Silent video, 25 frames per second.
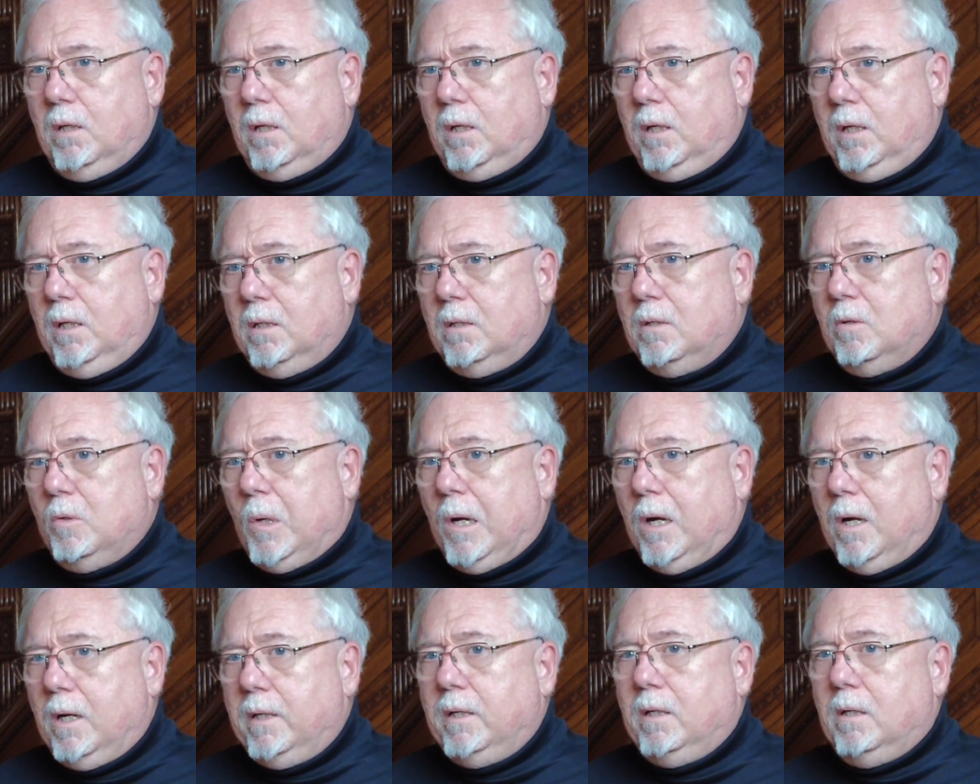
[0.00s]
In
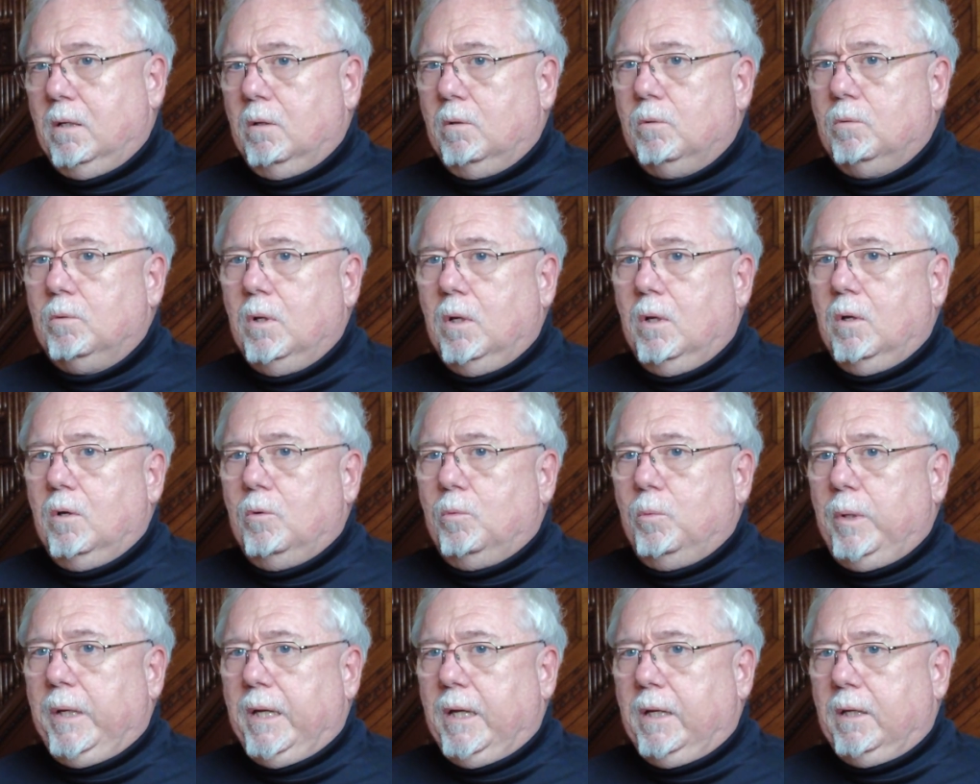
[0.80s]
Ohio,
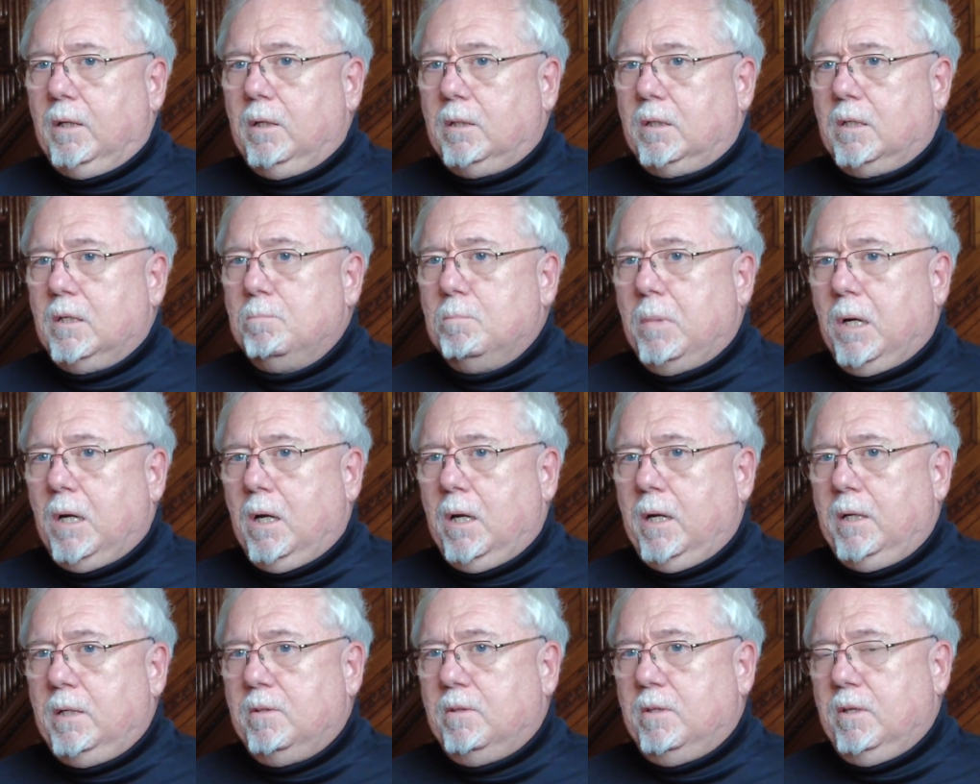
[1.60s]
we
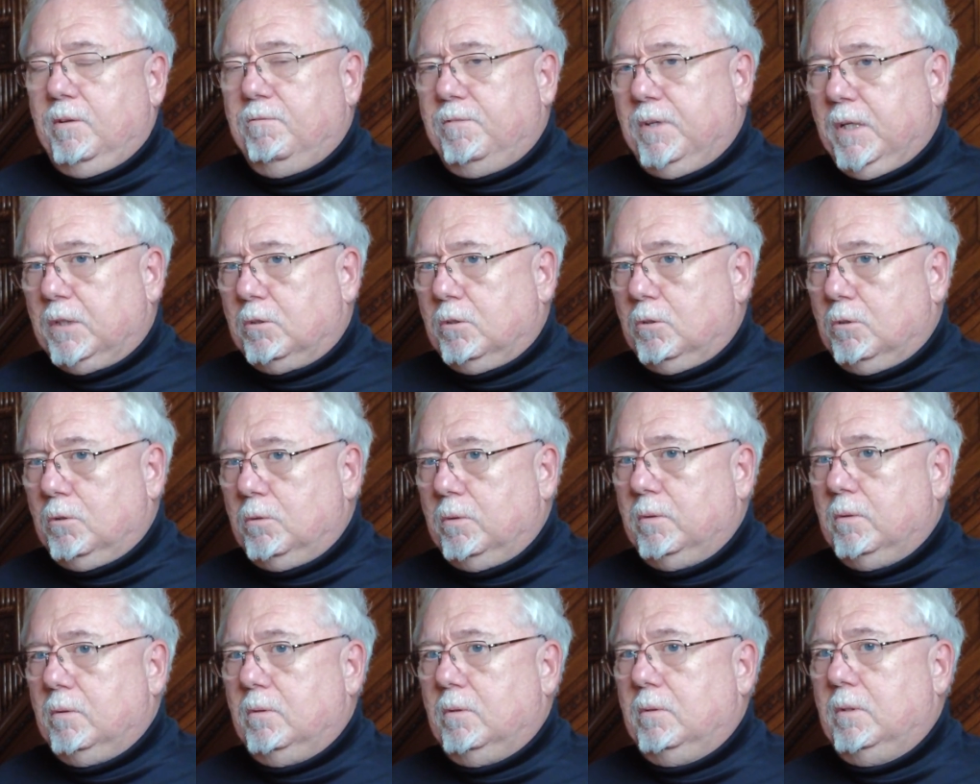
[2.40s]
combine the
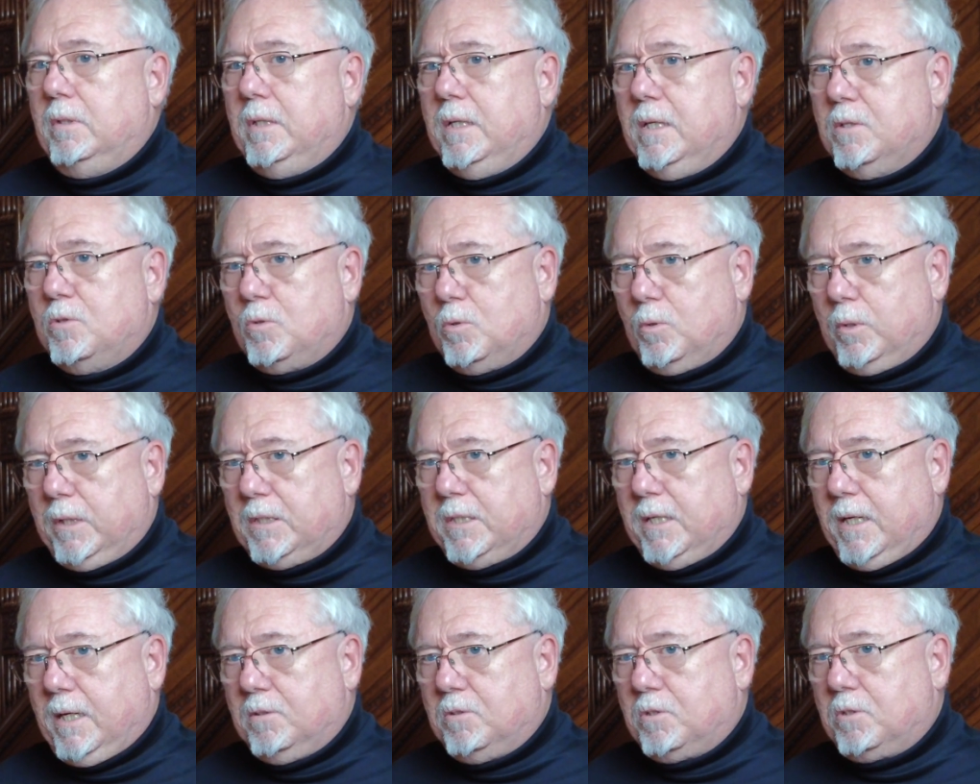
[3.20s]
federal
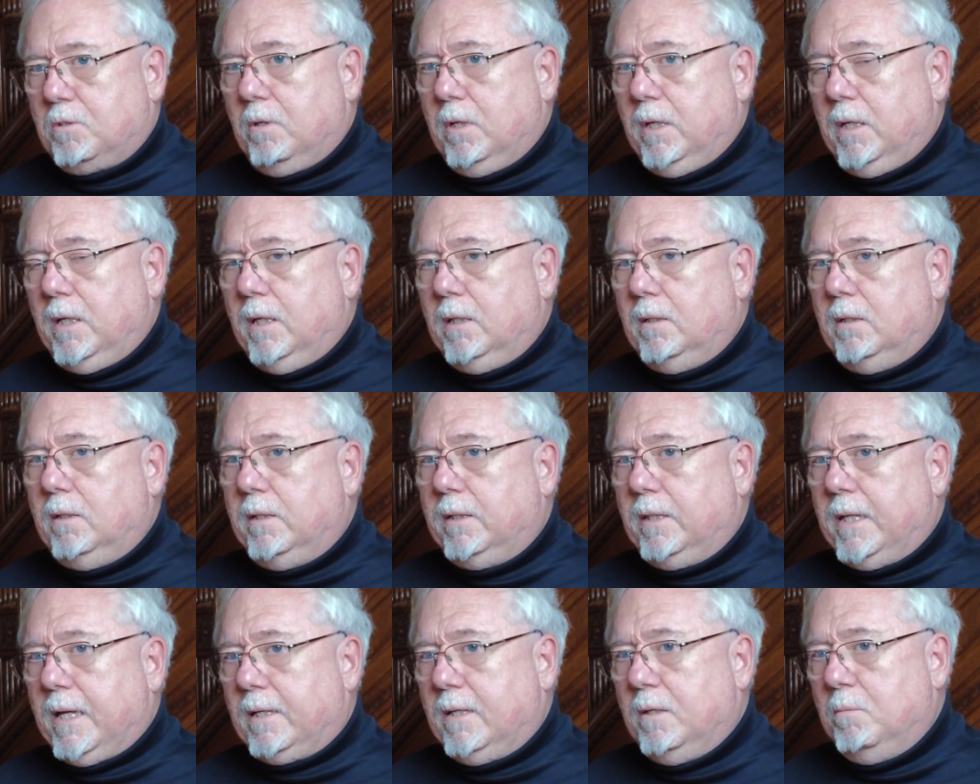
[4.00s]
historic tax credit
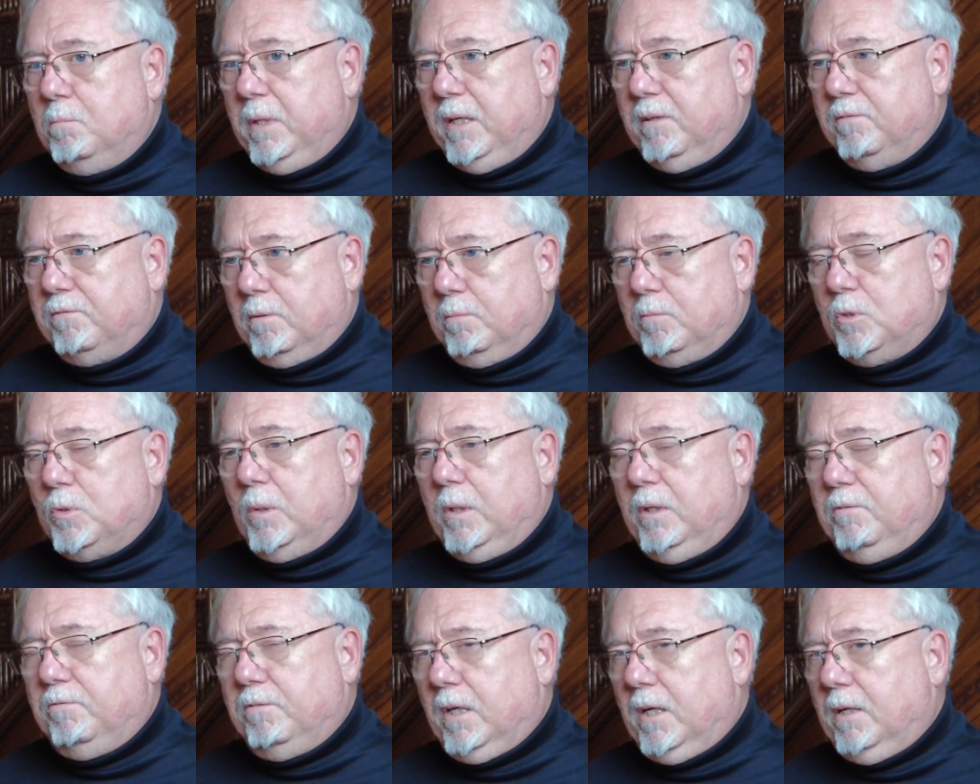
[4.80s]
that can be from
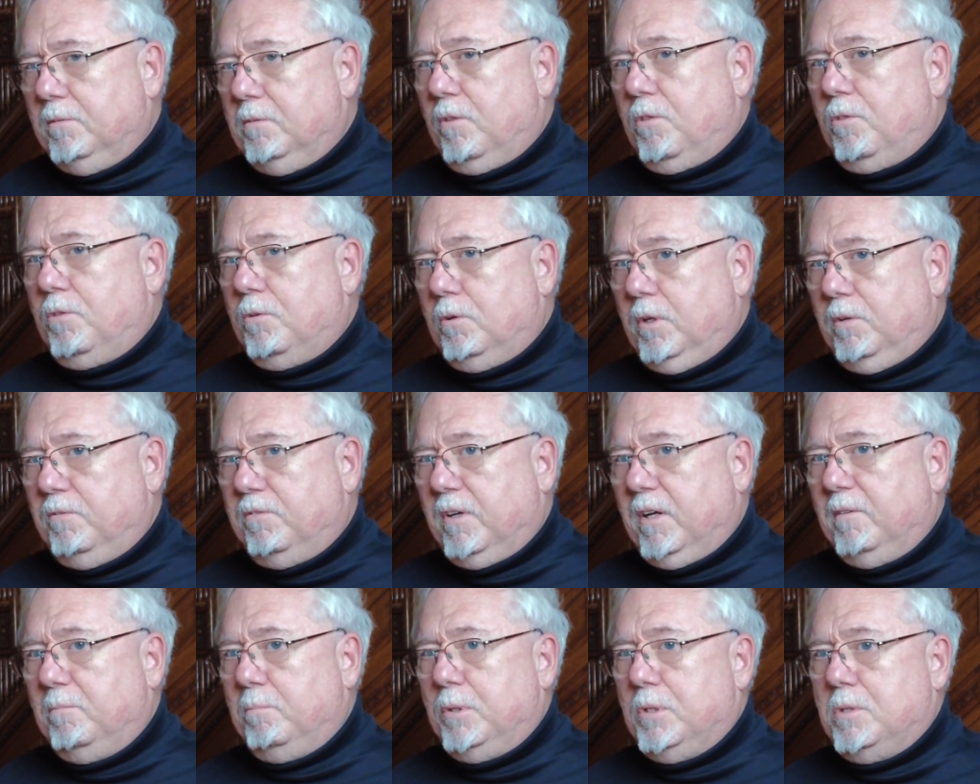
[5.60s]
25 to
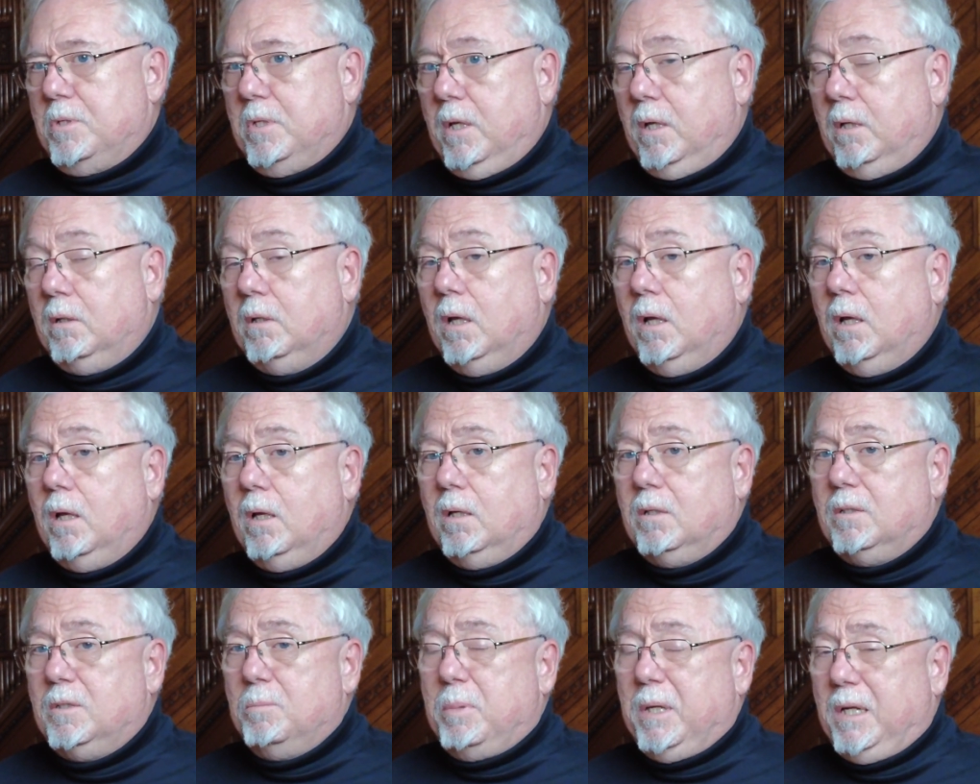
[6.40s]
35%,
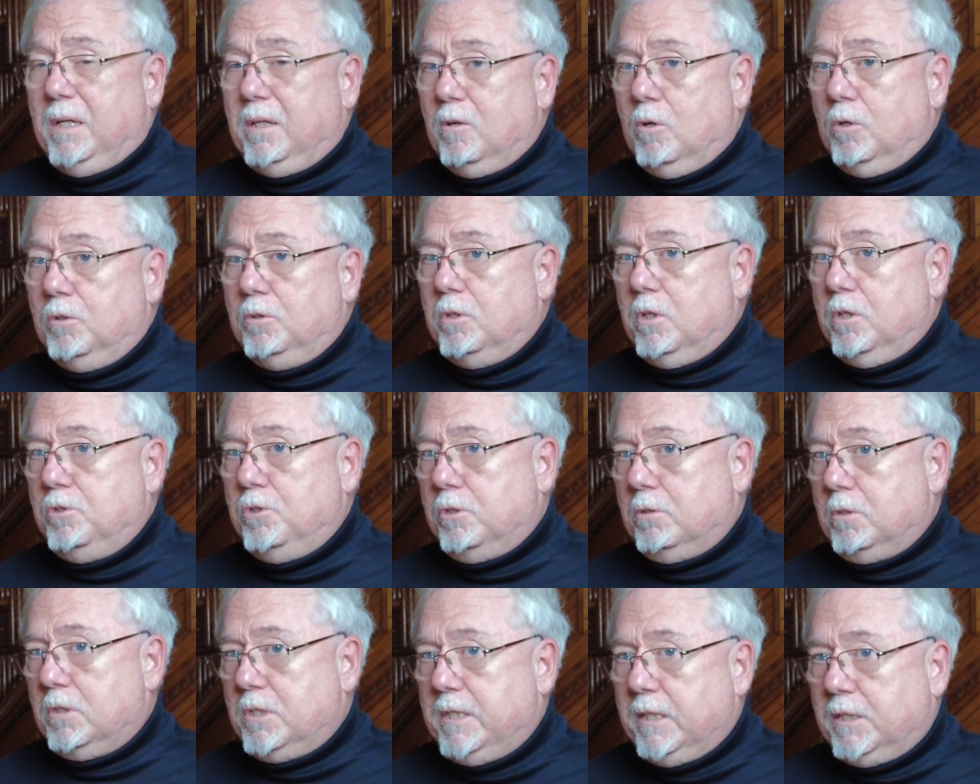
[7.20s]
depending on the
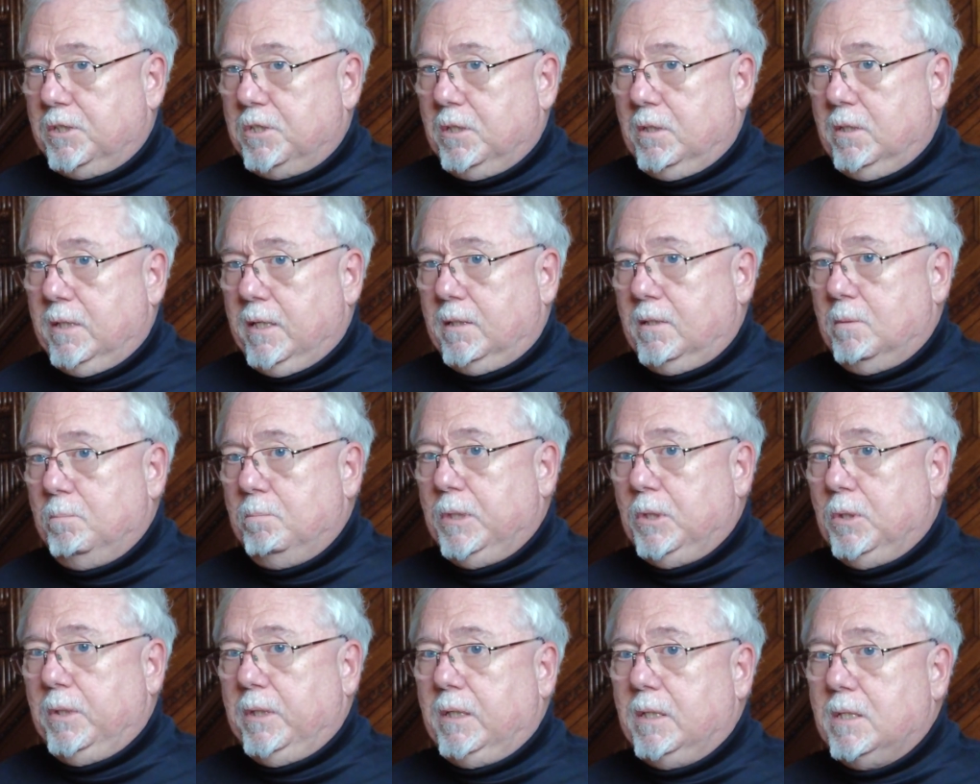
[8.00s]
jurisdiction that the
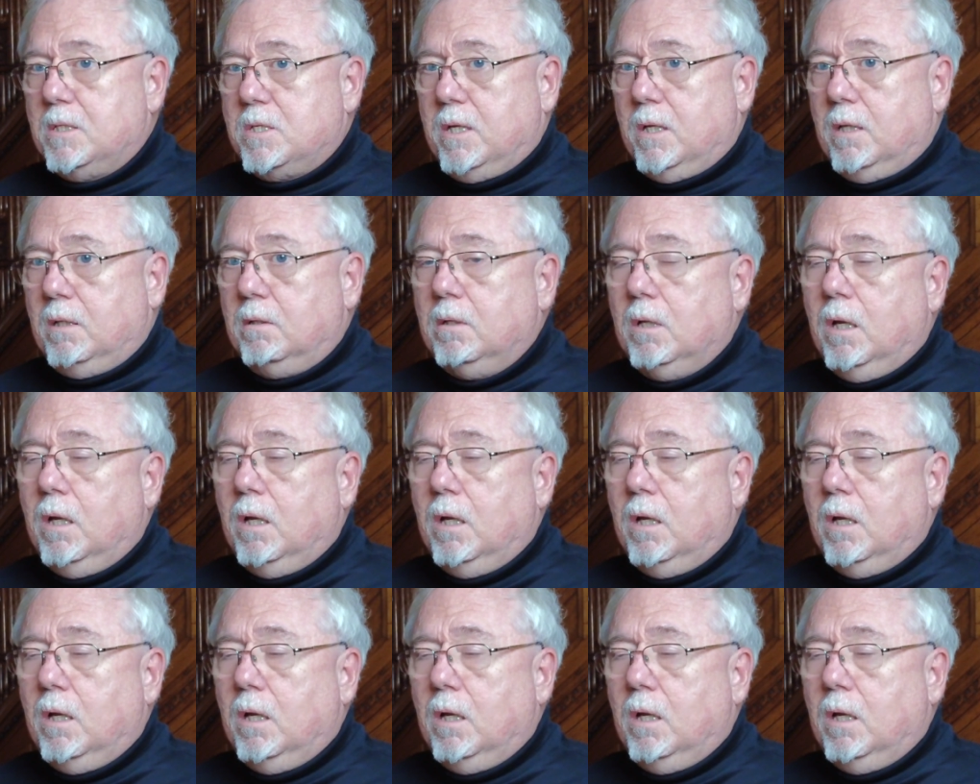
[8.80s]
building is in.